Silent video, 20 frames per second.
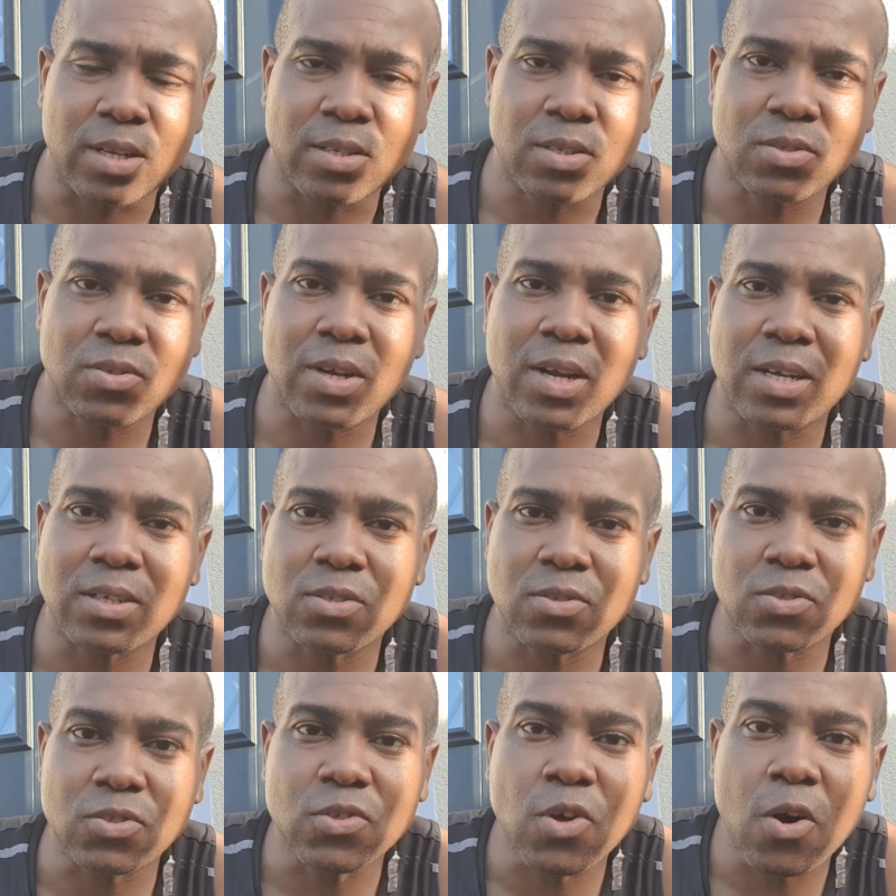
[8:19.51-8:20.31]
so that to
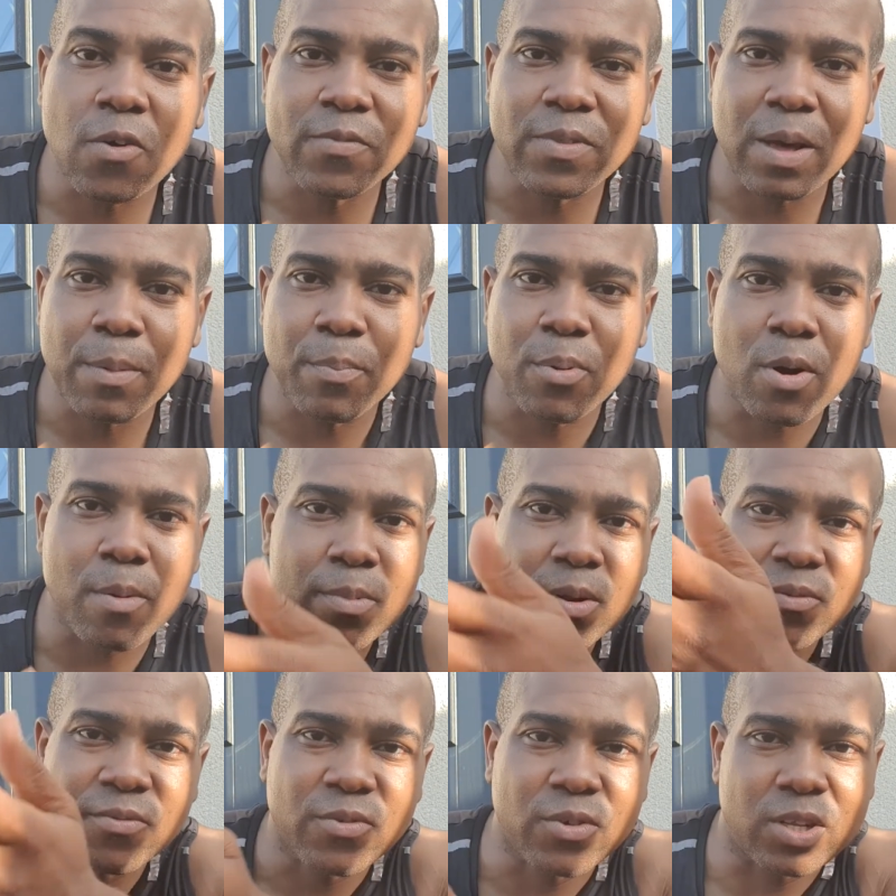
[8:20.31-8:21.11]
solve their
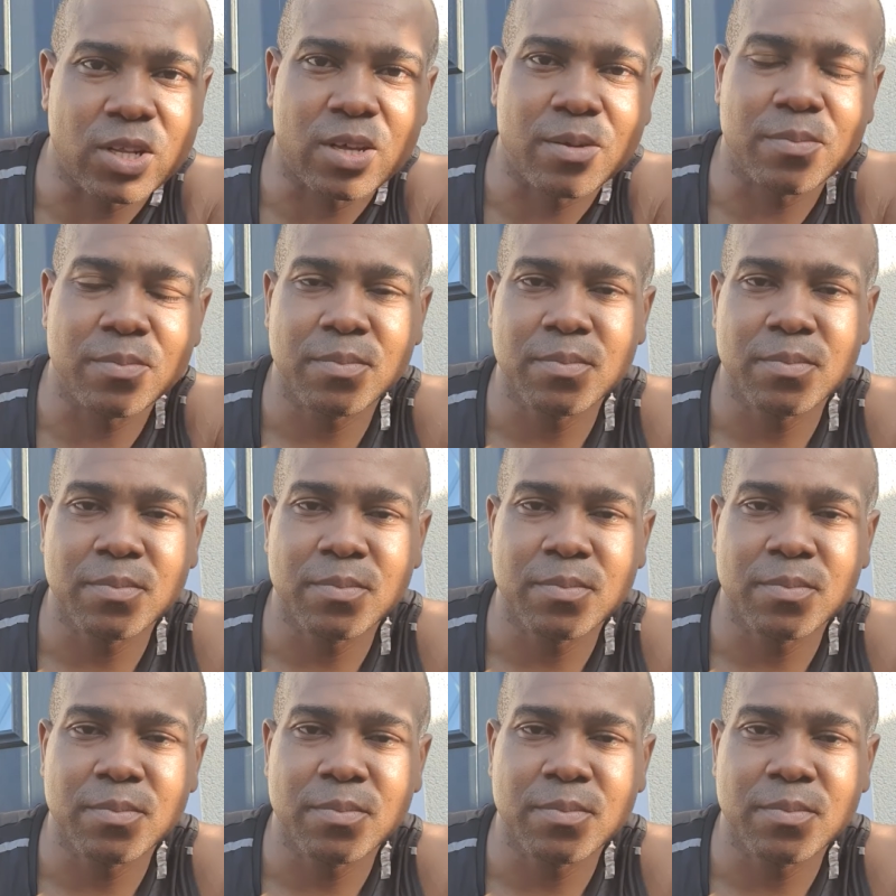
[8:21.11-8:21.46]
problem for them.